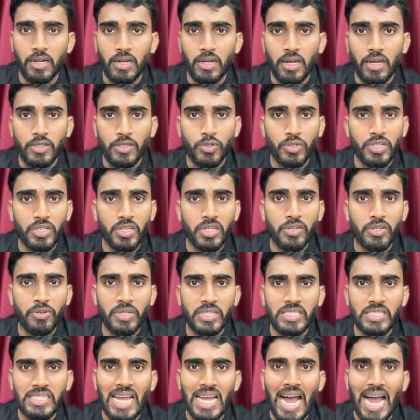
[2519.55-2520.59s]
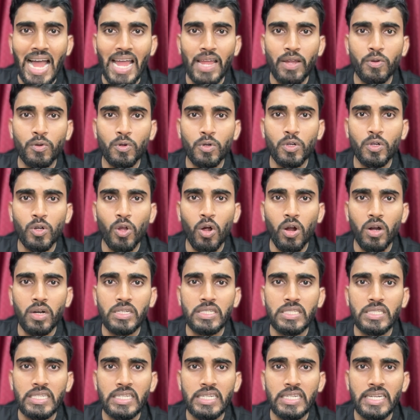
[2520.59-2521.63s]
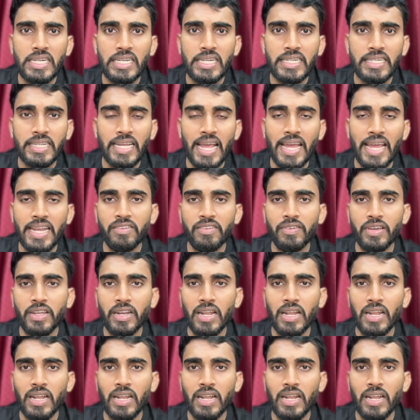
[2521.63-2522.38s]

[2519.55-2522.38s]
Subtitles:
So here you can see I could not see it anywhere.